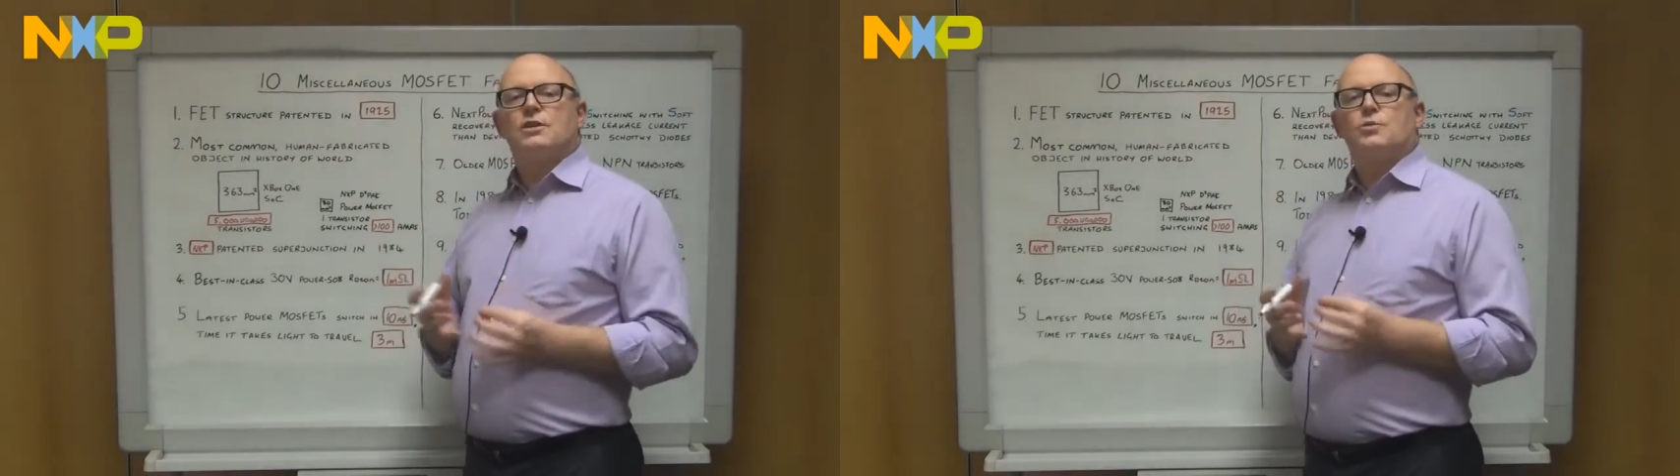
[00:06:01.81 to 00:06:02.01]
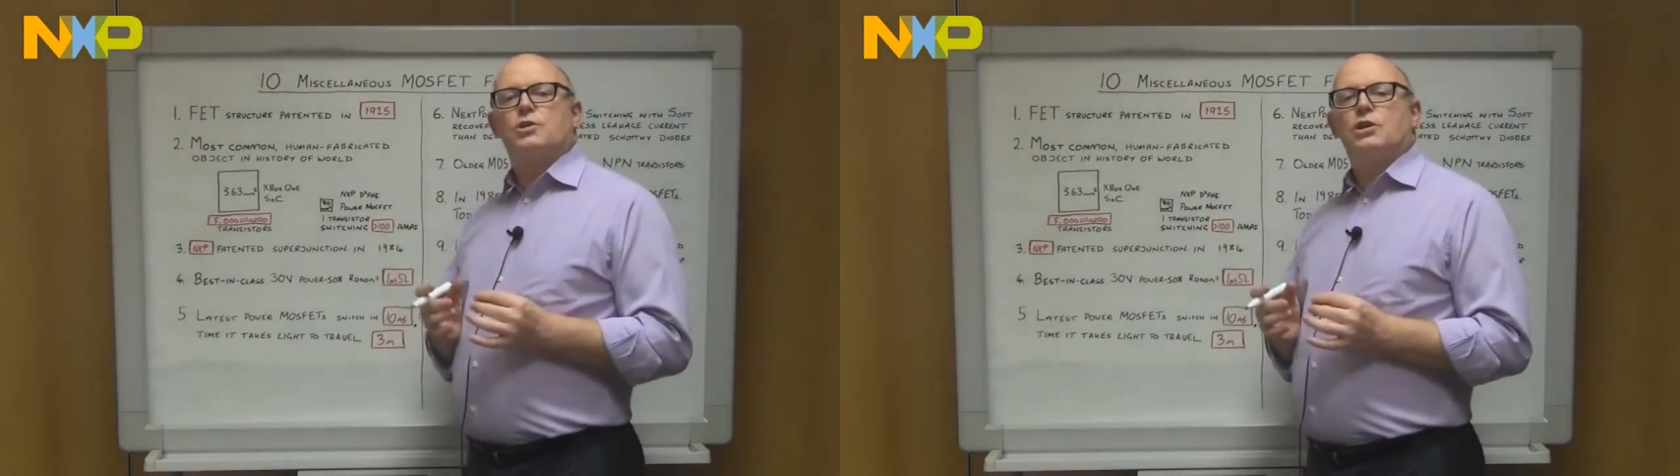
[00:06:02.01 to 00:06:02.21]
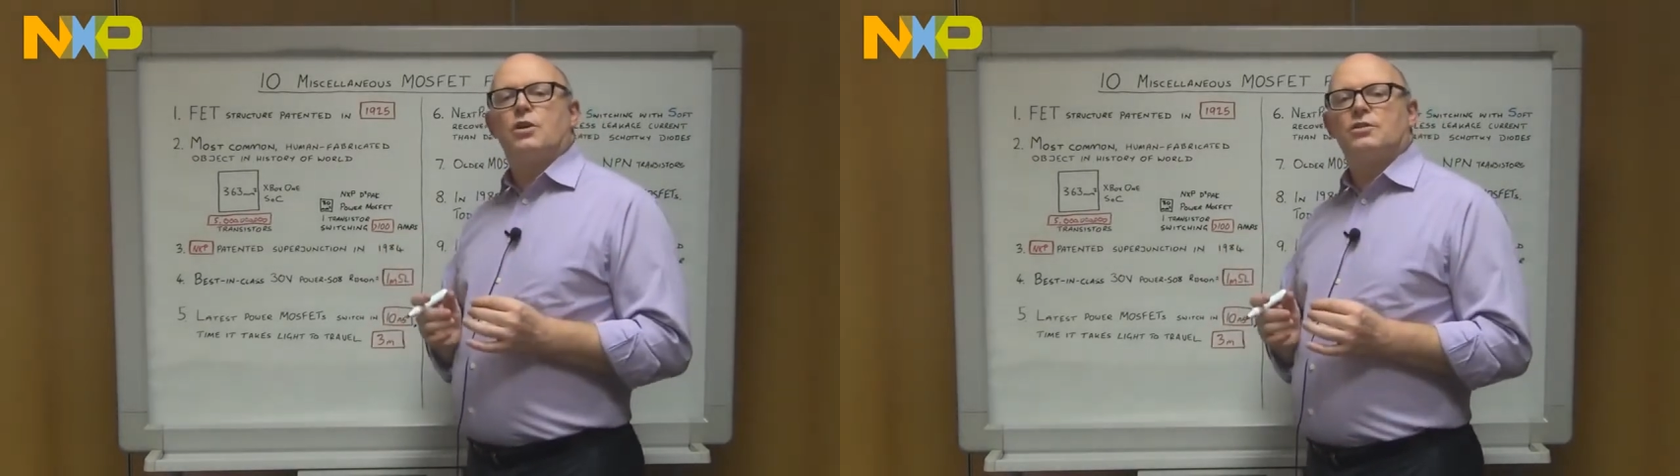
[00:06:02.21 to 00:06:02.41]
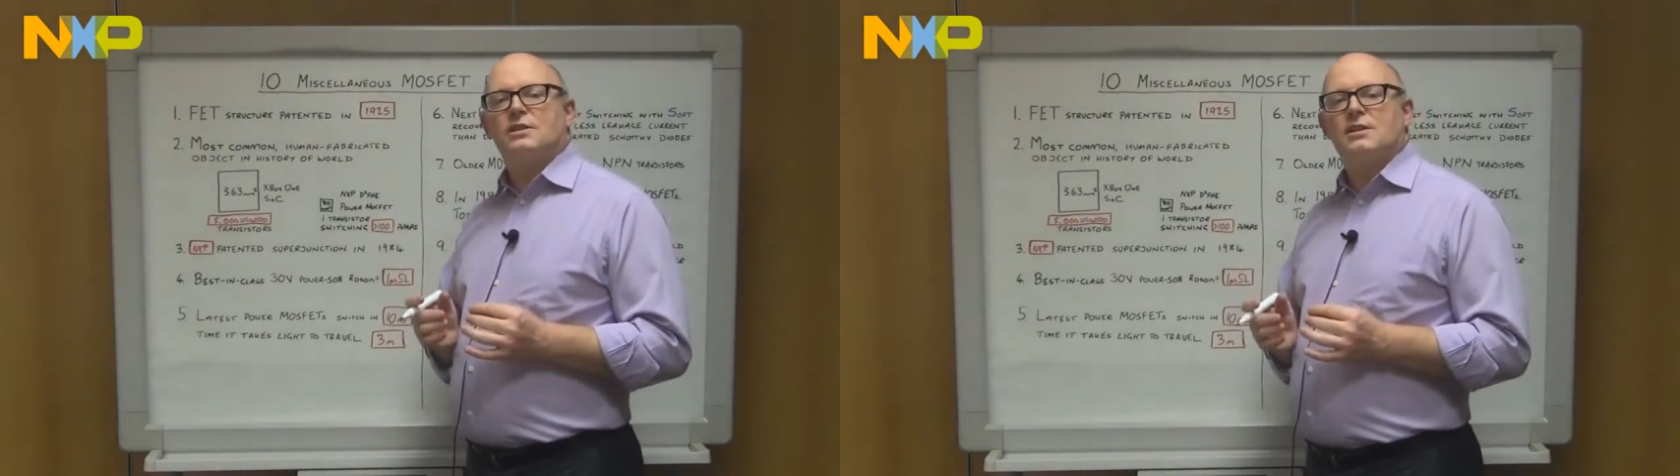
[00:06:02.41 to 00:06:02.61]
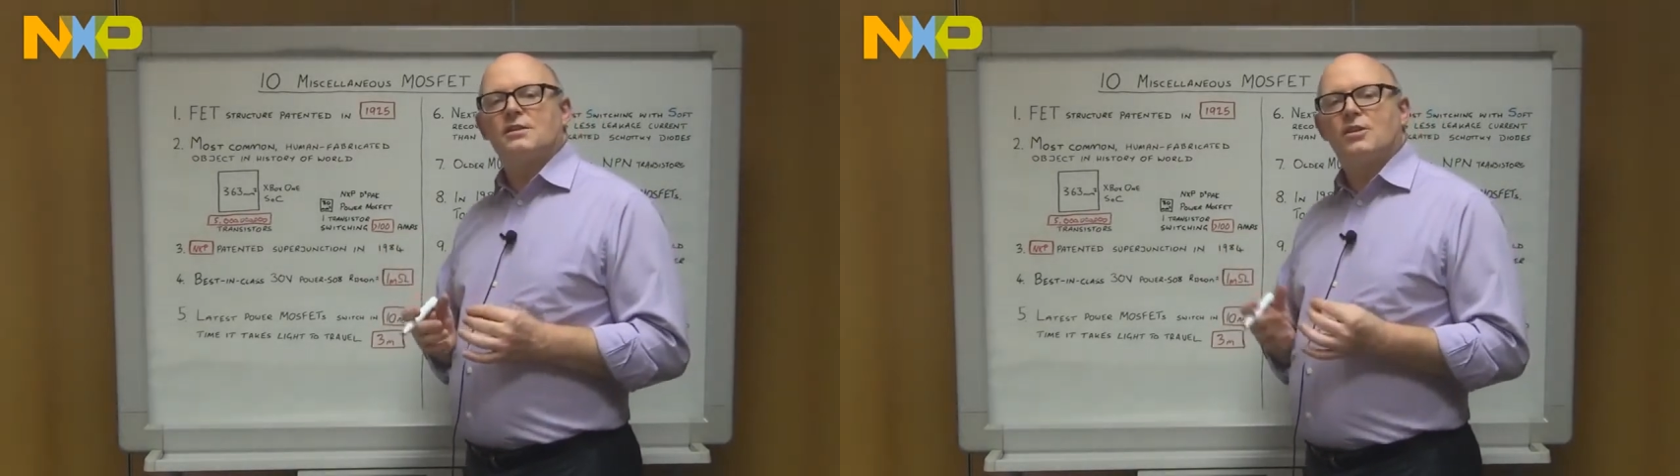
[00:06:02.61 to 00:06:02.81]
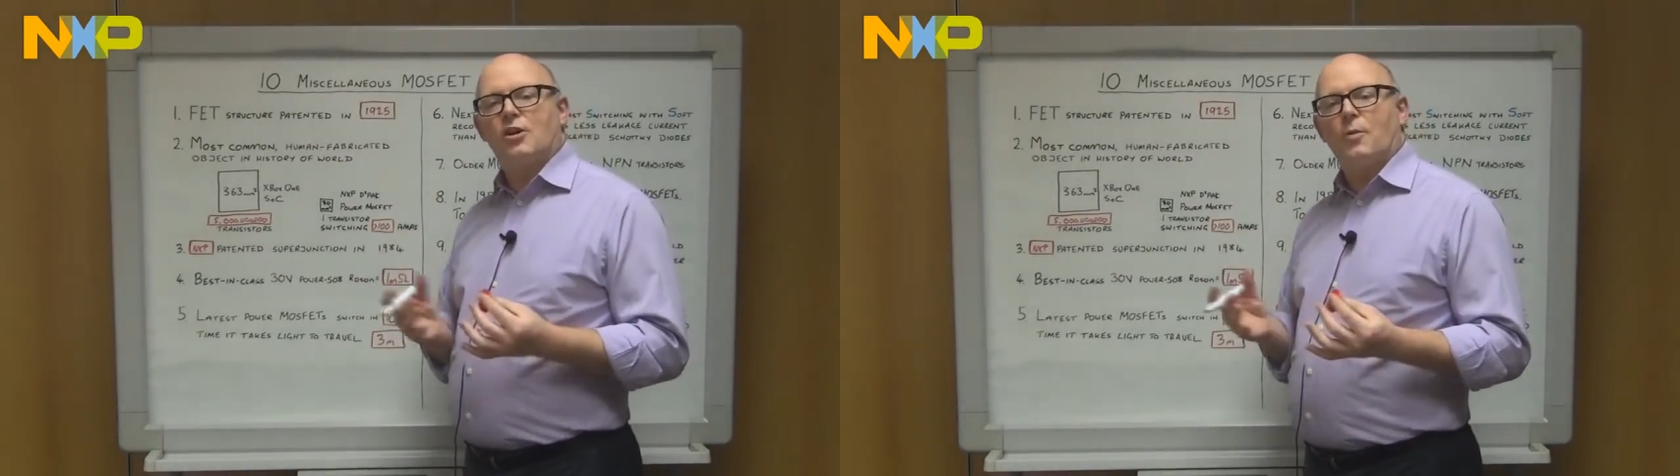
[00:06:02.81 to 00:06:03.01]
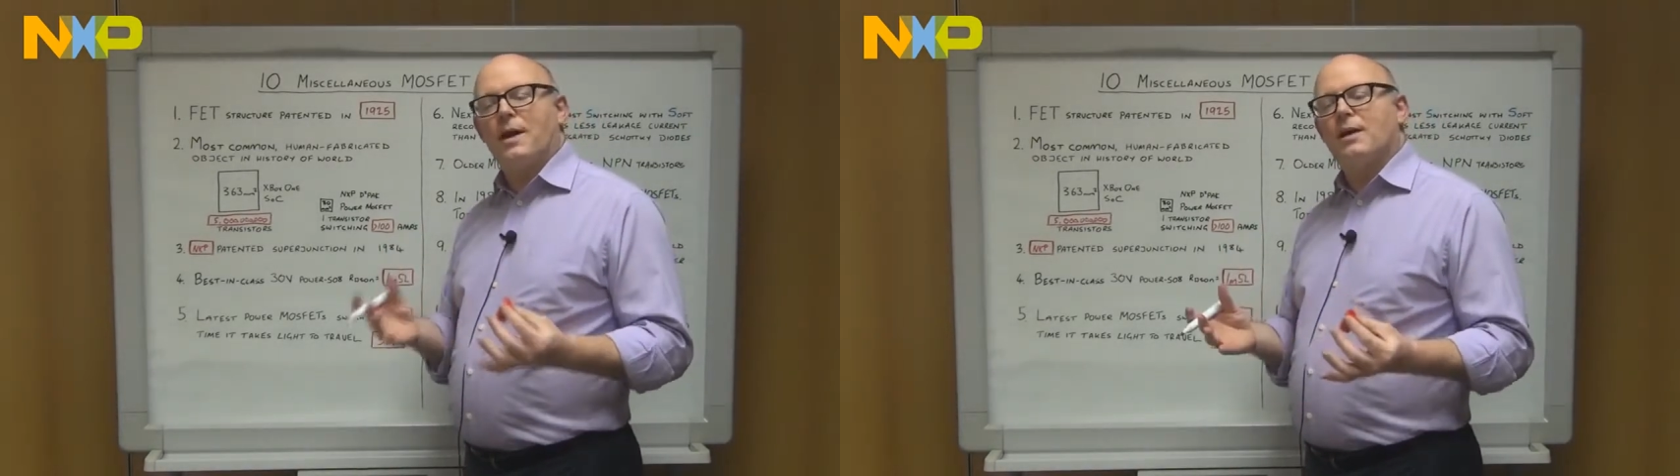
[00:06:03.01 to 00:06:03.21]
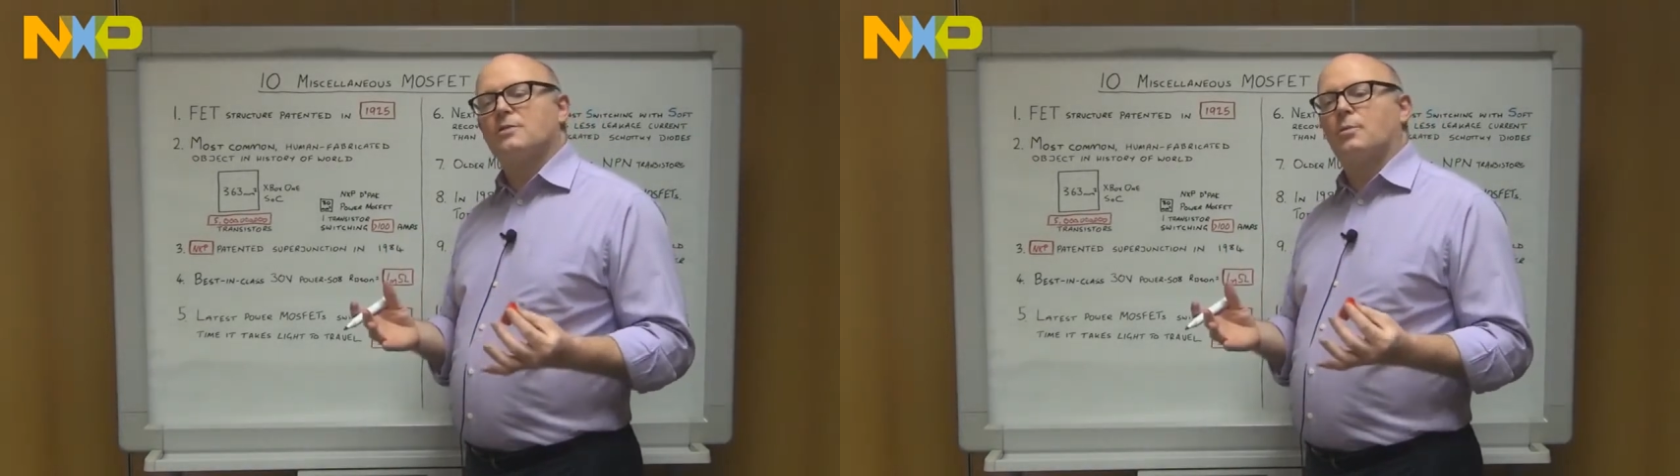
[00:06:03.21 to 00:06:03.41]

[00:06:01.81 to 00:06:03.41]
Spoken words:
the switching losses inside our power